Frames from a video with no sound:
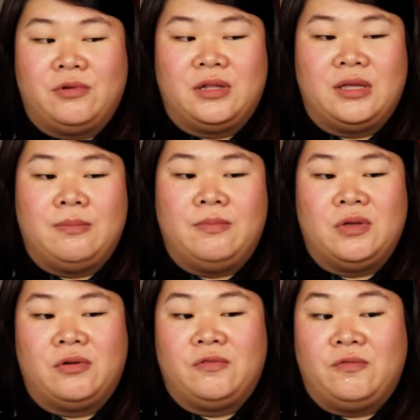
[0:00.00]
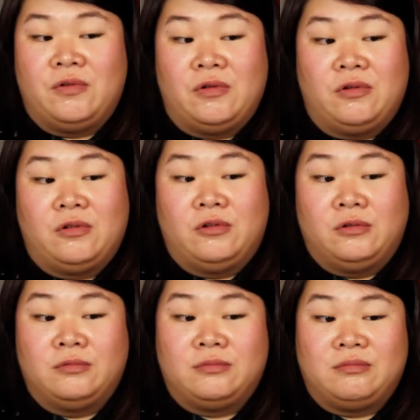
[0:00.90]
really beautiful
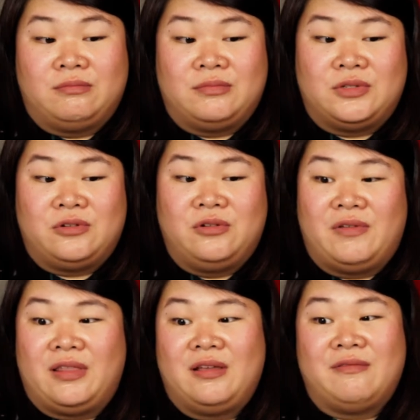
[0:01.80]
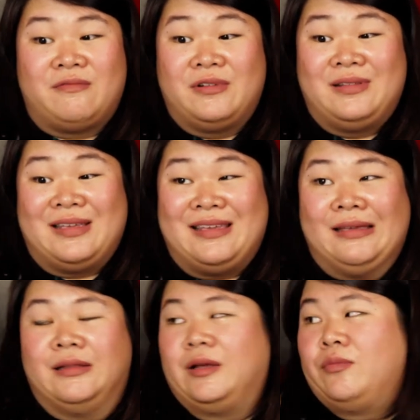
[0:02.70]
sort of, I think, really
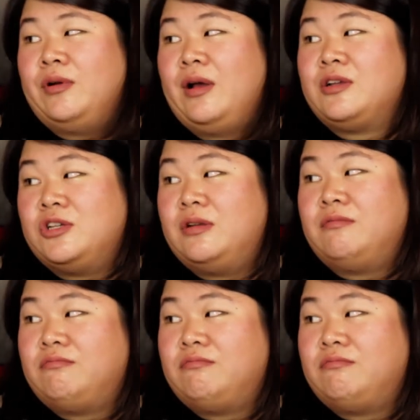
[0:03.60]
healing production.